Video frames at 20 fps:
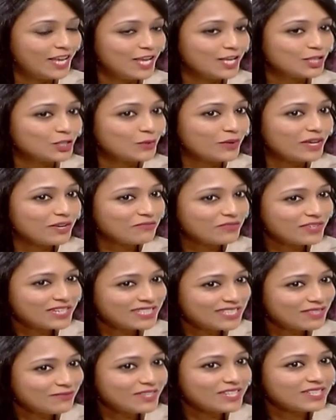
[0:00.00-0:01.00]
So
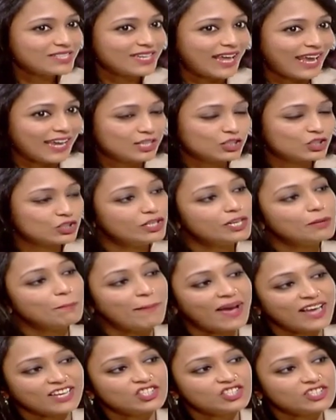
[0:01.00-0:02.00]
effectiveness actually
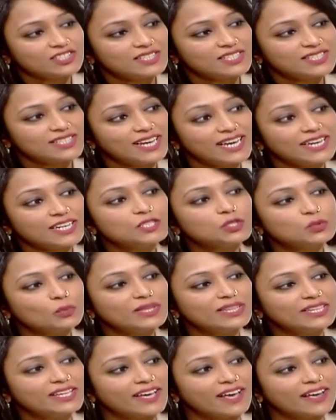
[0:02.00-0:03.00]
matches science
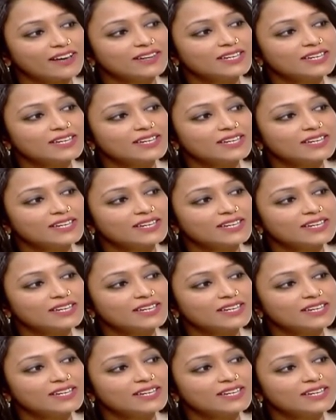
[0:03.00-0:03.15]
with care.